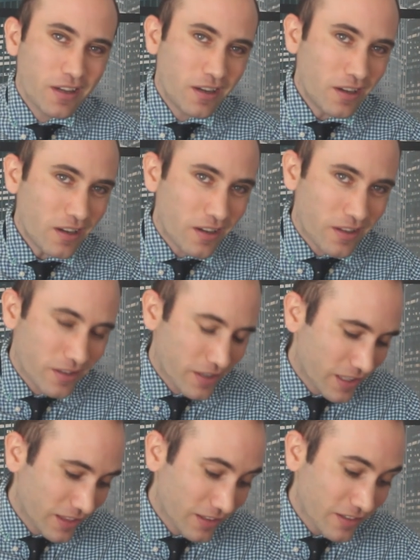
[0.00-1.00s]
Huh,
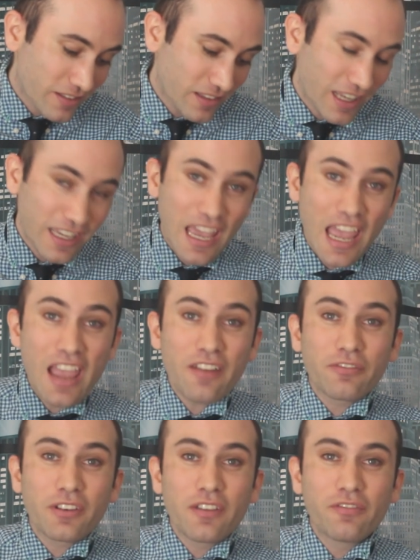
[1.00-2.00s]
it looks like
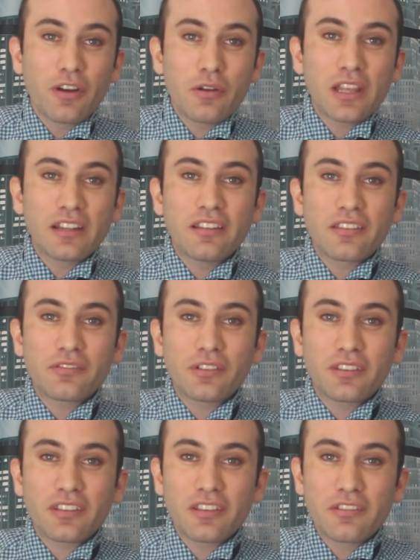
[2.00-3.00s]
every voting
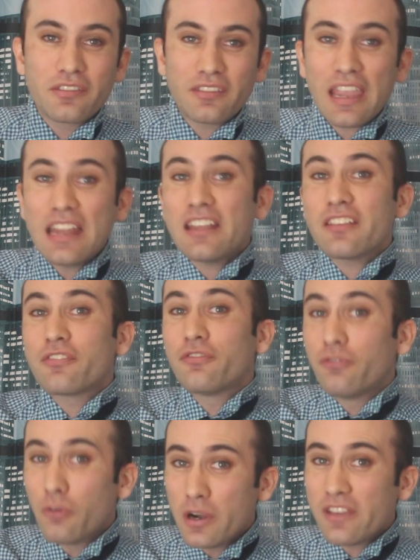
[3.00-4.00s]
district in your state is
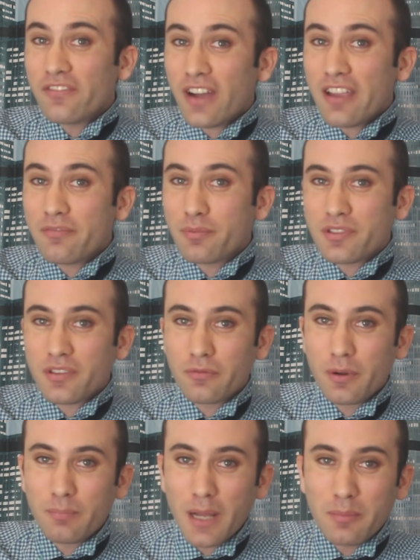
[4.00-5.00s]

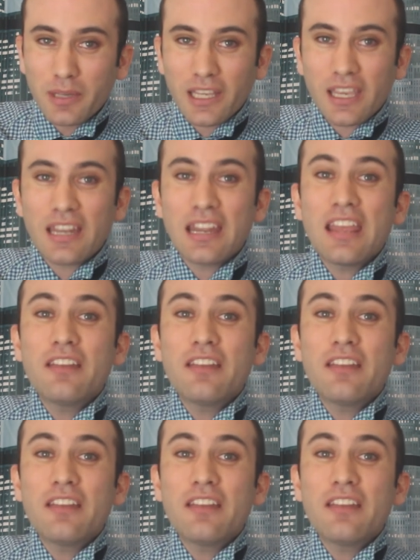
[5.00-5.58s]
45% Republican